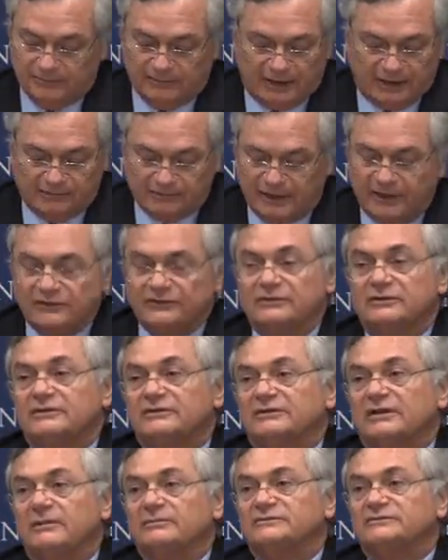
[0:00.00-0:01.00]
migration
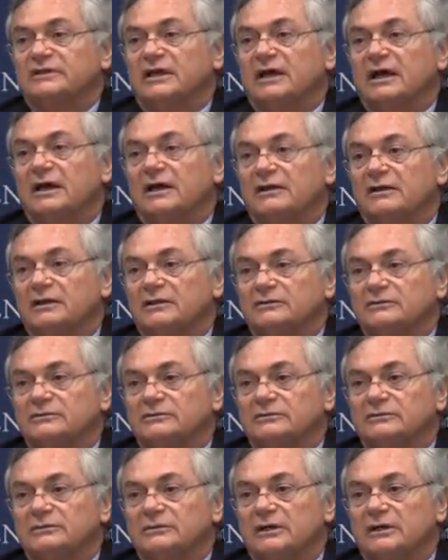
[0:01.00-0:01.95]
in sub-Sahara to